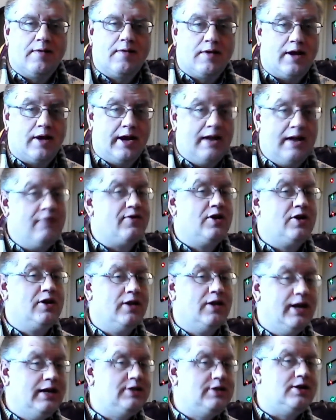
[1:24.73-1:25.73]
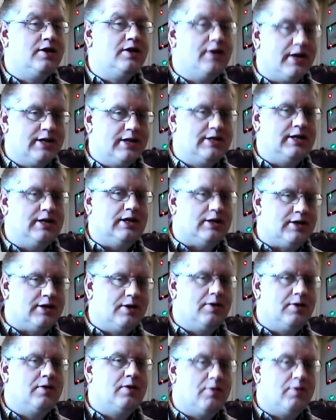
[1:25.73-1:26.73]
and even Leeds United.
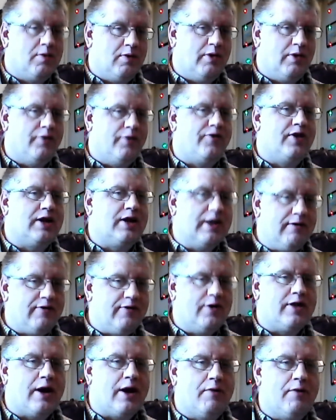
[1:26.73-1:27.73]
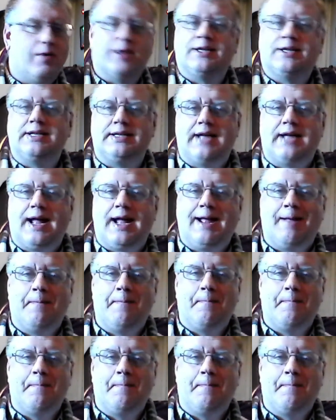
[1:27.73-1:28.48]
We'll forgive you that one today.